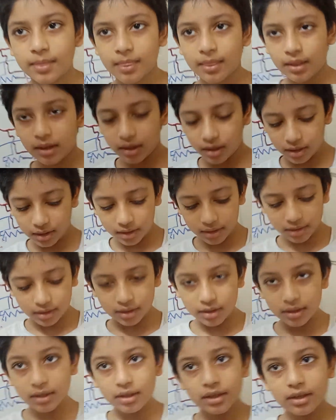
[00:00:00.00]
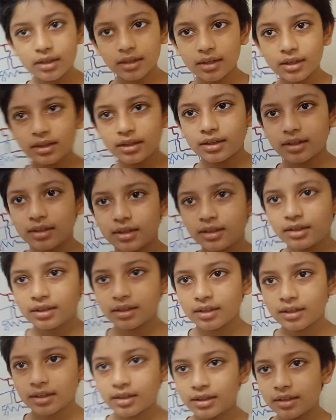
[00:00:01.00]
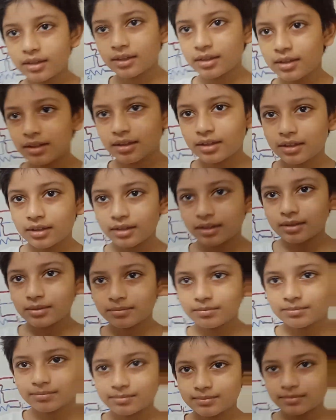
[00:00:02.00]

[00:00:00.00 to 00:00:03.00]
Maybe you can invite Harjas also there.